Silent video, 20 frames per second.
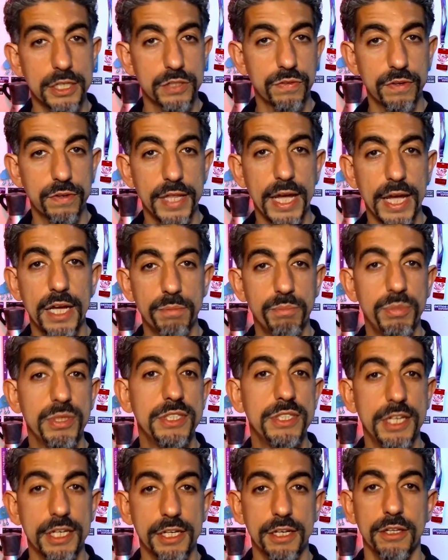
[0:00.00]
for that
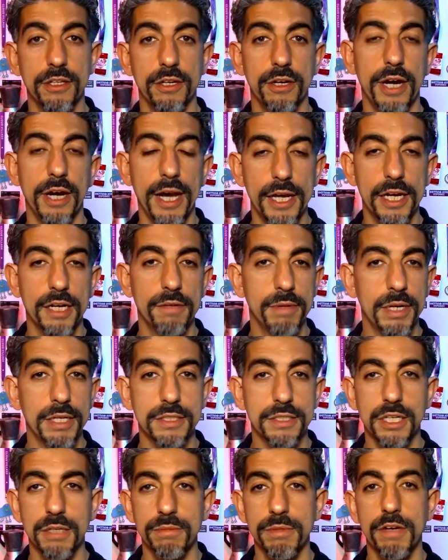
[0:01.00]
particular item, and it's
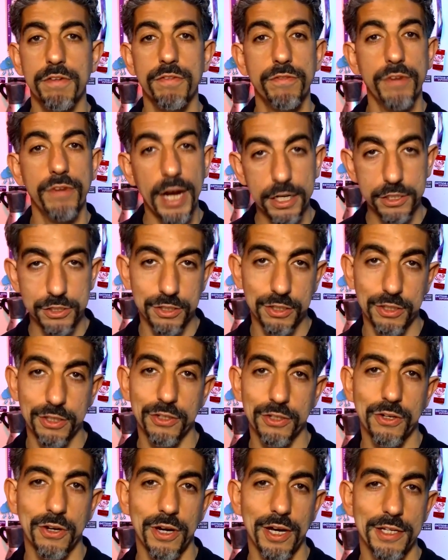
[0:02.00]
going to be a fraction of the
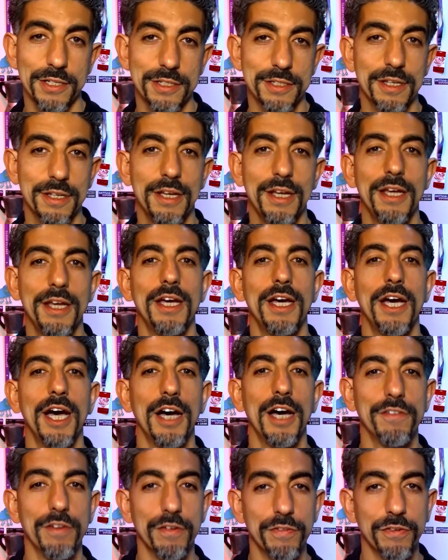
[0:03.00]
cost
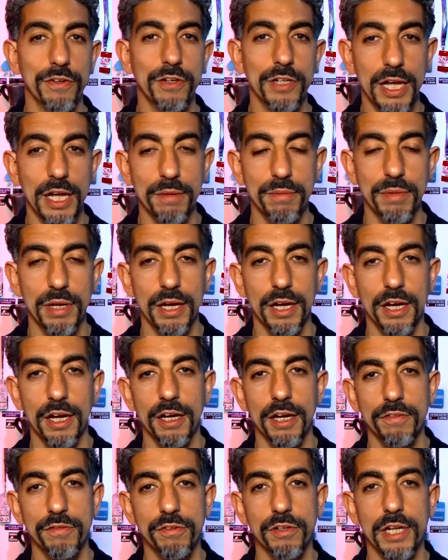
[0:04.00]
of a full
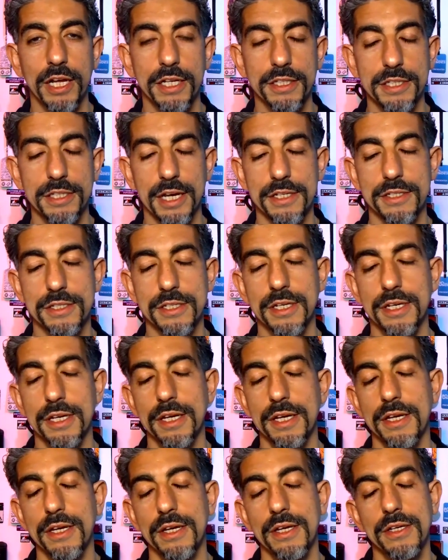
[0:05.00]
on test.
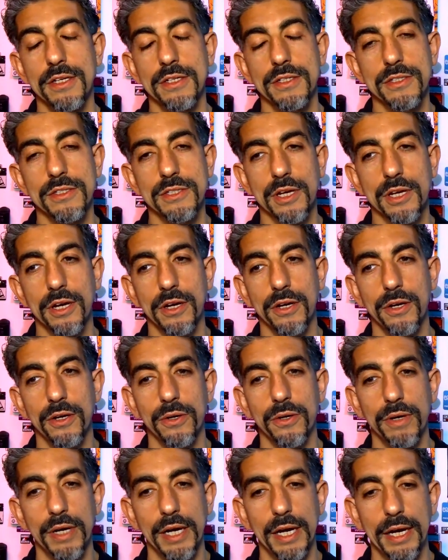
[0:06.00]

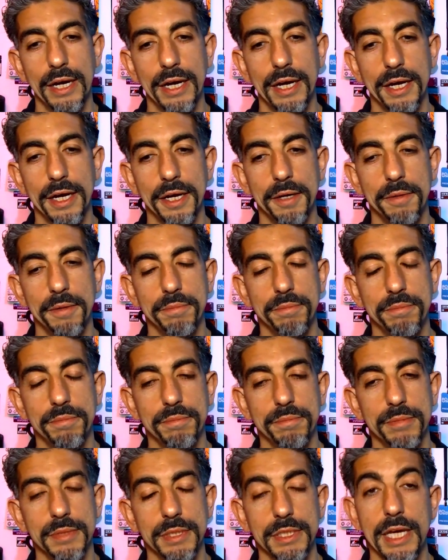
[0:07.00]
So
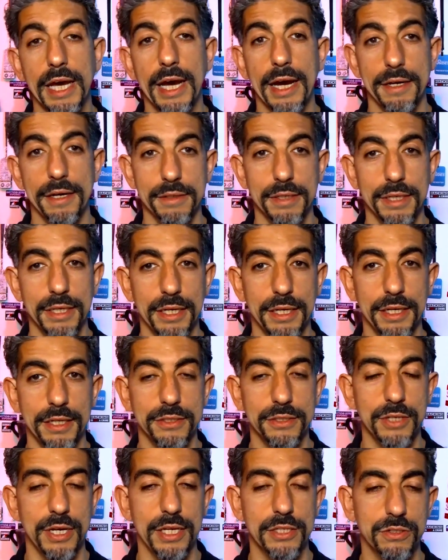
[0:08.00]
yeah, to
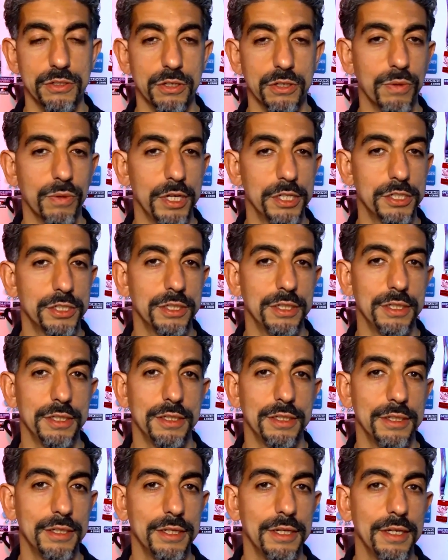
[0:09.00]
answer your
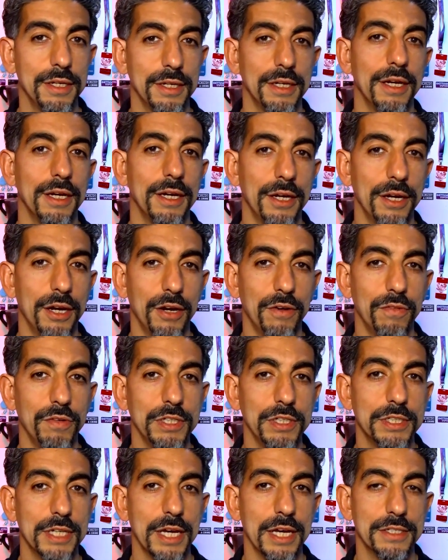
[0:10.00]
question, a
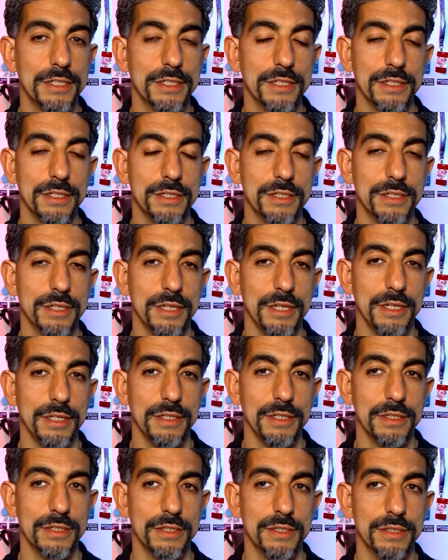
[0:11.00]
retest
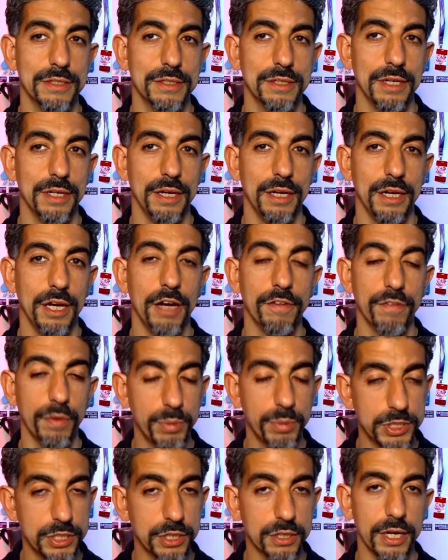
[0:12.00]
is of a
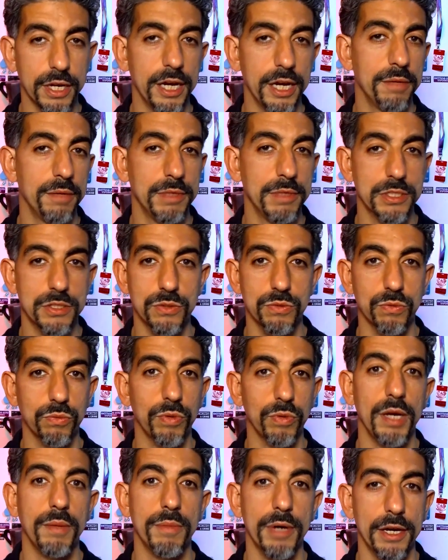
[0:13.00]
particular item is
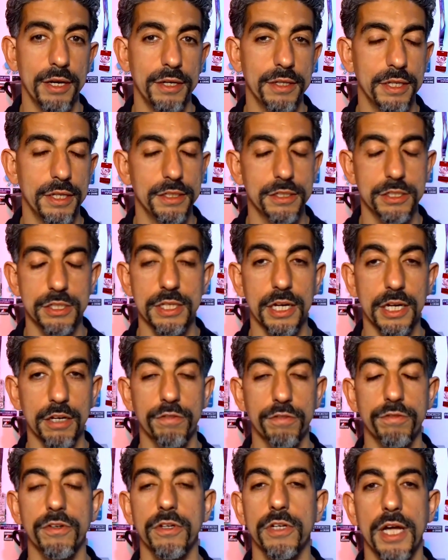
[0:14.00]
way better than just getting a
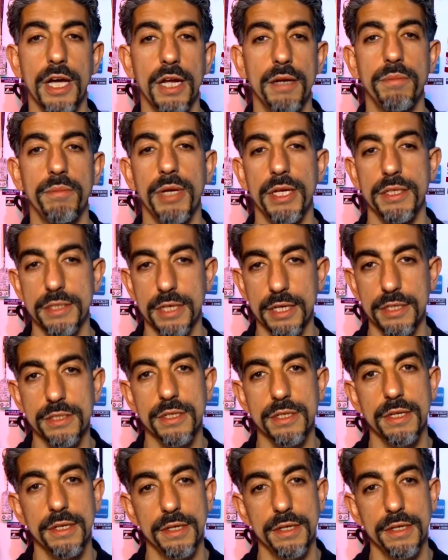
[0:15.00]
full on pen test.